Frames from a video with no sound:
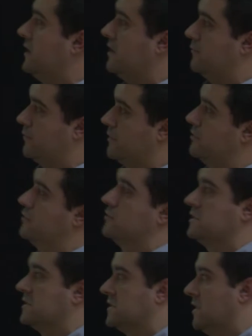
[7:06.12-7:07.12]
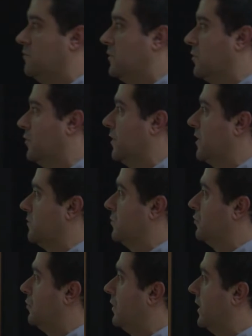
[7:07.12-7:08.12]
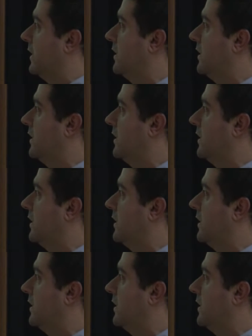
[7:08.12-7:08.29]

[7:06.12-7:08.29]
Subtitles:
If we are using some ORM tool like